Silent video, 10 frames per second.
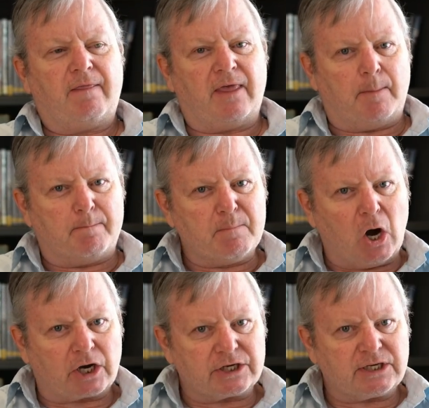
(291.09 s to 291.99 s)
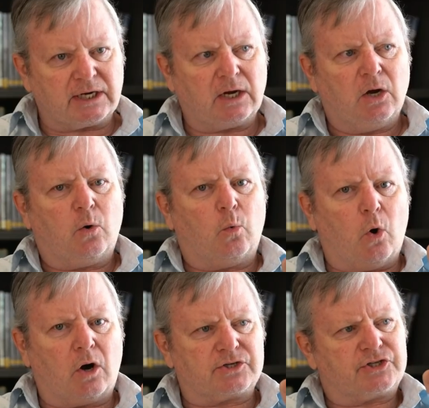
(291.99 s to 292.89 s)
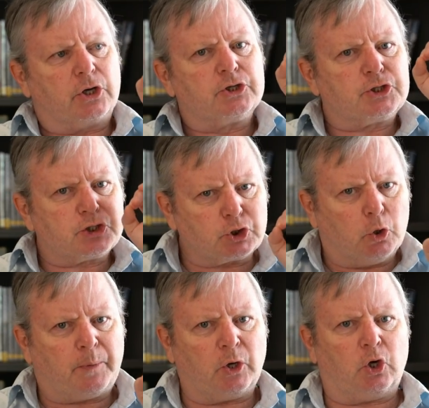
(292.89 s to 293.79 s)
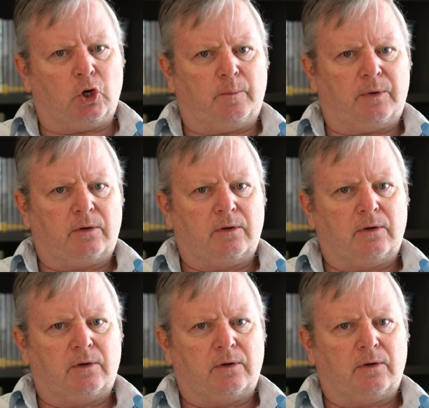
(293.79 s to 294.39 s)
their marketing was superb.